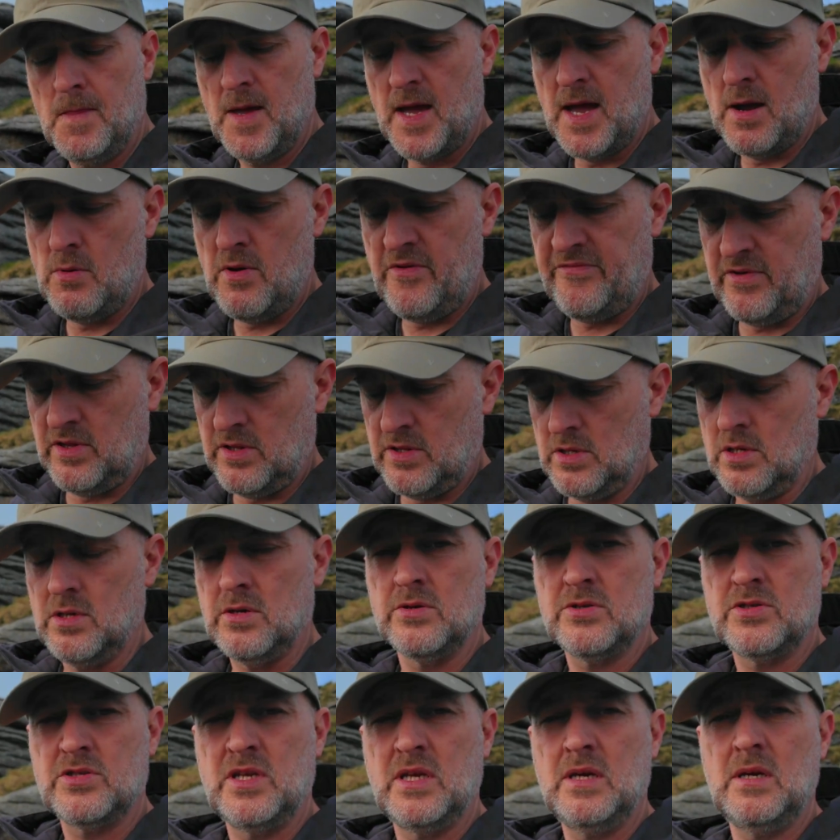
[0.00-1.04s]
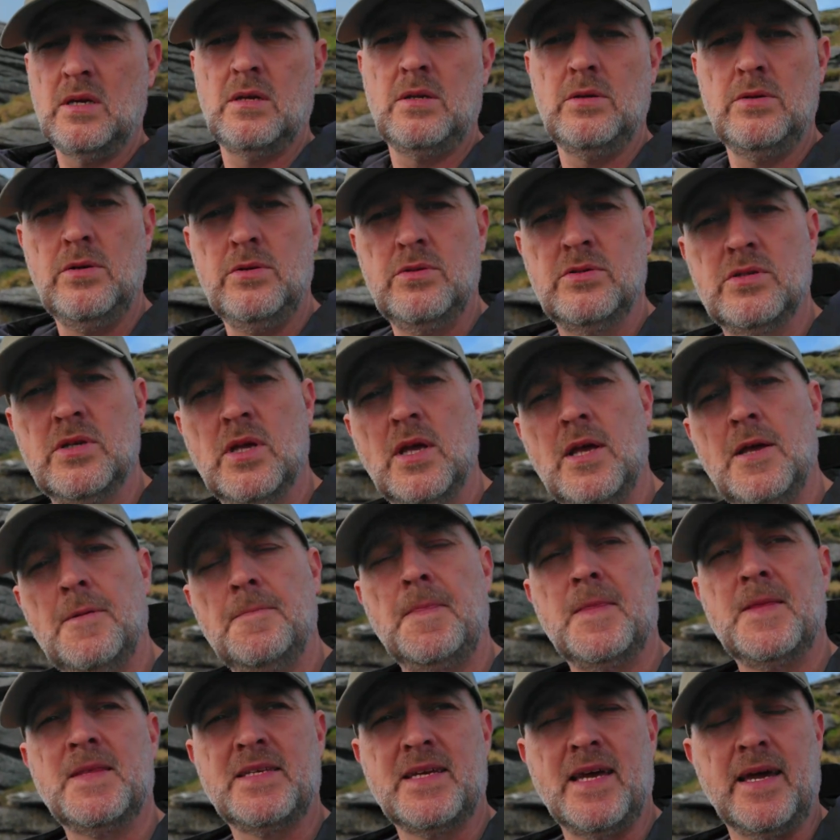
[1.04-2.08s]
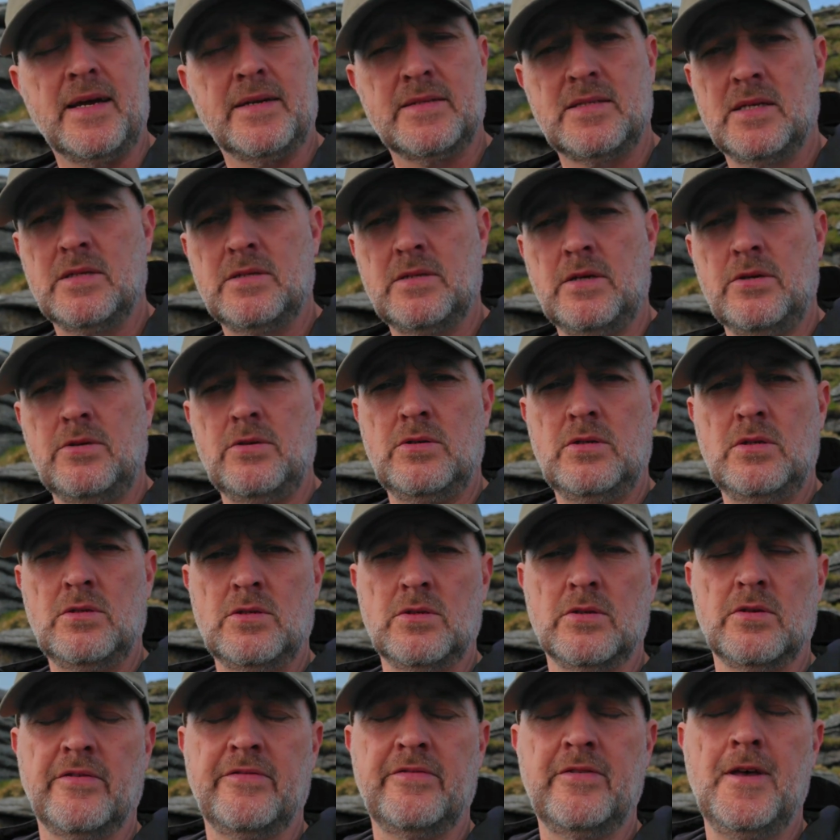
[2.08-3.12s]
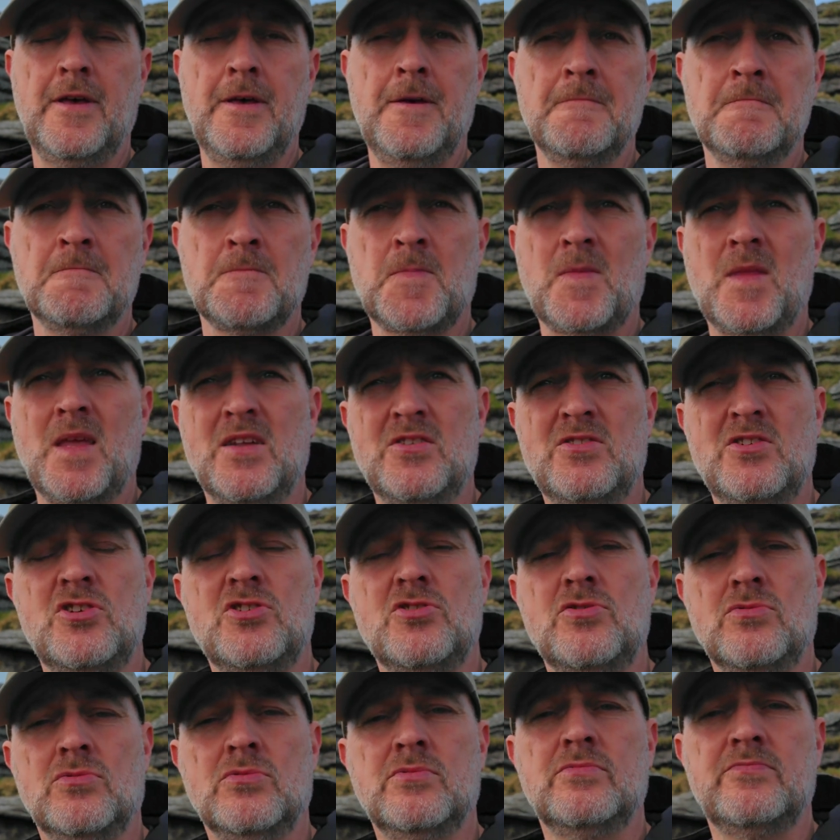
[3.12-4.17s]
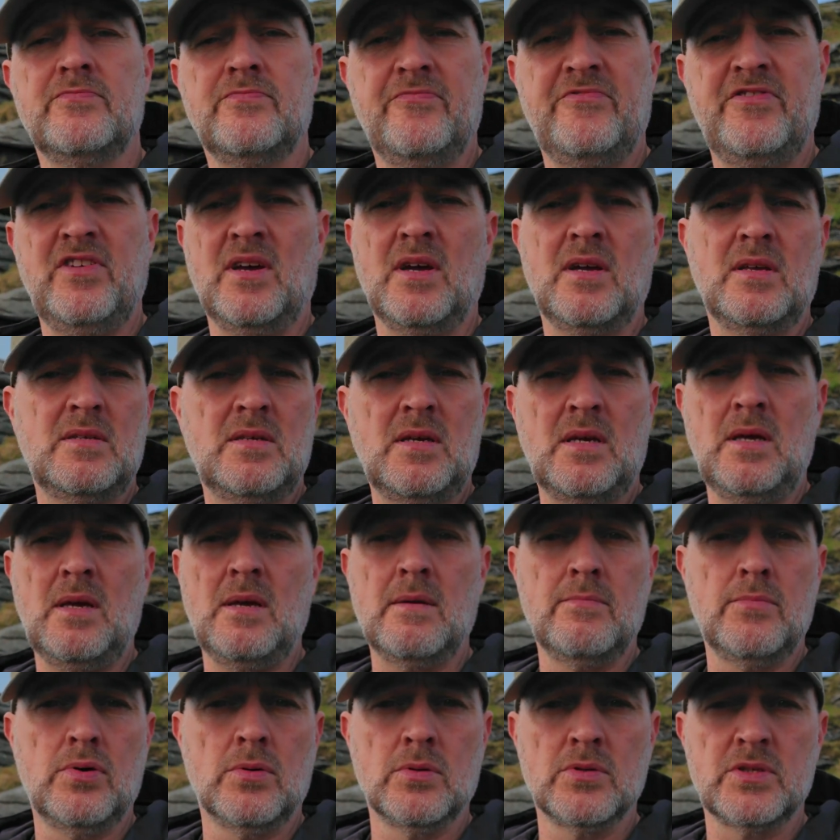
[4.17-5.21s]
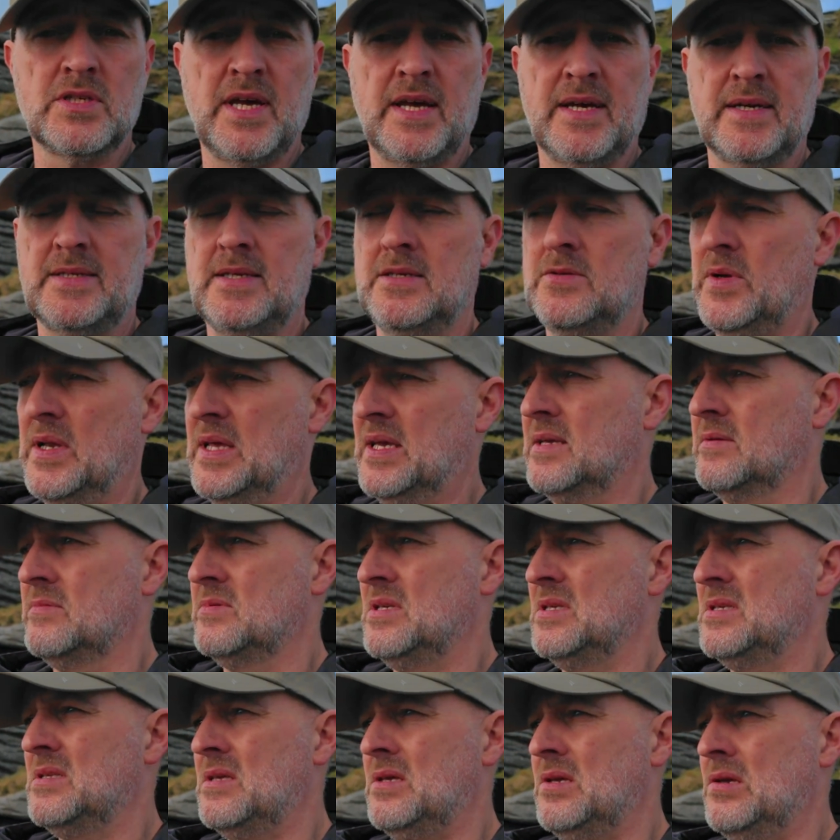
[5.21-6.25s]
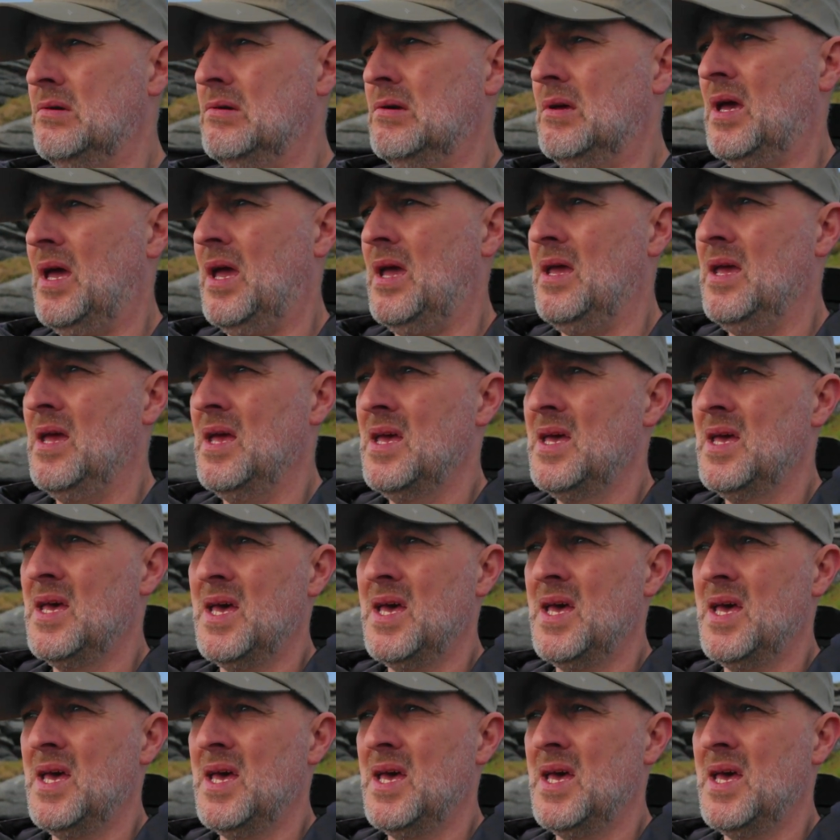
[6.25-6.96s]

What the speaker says: However, the cost includes tax. There's no sort of additional VAT import taxes when it comes into the UK.